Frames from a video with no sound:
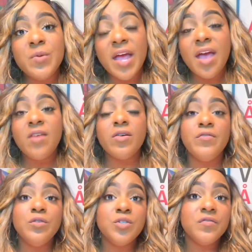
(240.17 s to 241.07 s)
have a
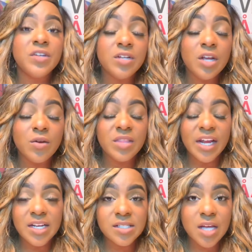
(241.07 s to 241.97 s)
future video
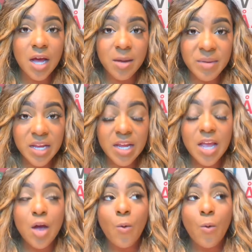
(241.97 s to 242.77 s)
that is coming